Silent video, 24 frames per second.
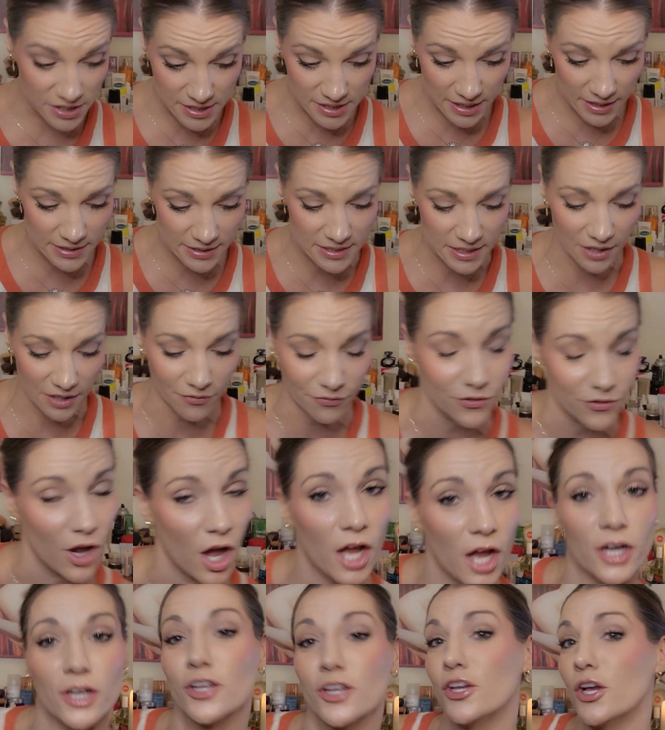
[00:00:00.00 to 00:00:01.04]
it. If
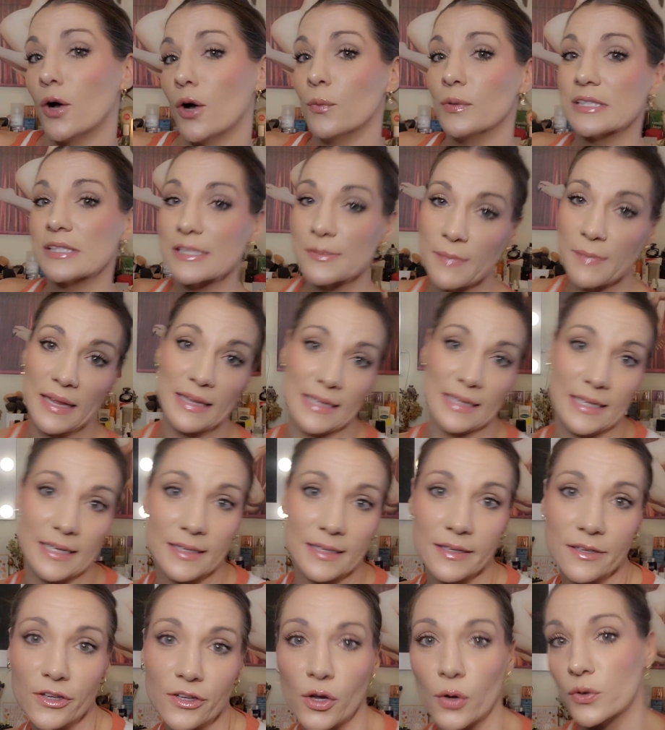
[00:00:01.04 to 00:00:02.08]
not, go a smelling.
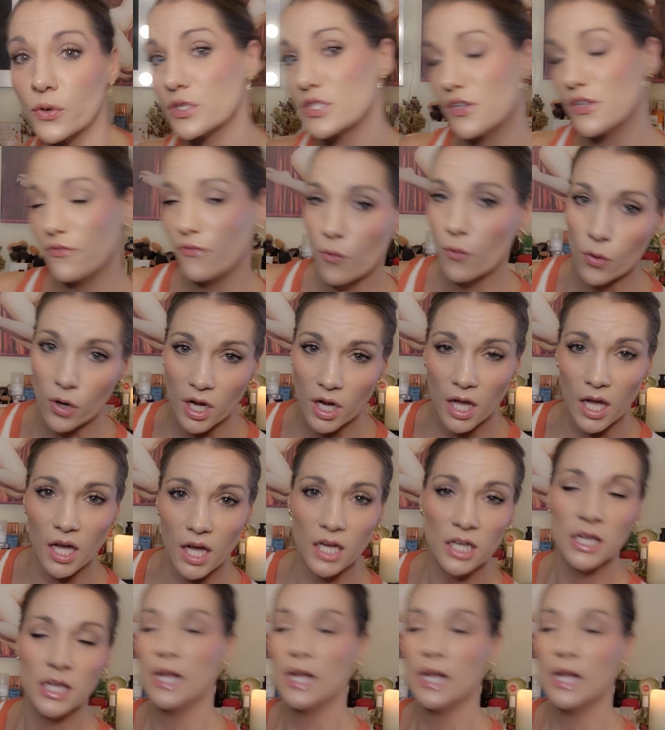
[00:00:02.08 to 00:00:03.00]
Go to Sephora,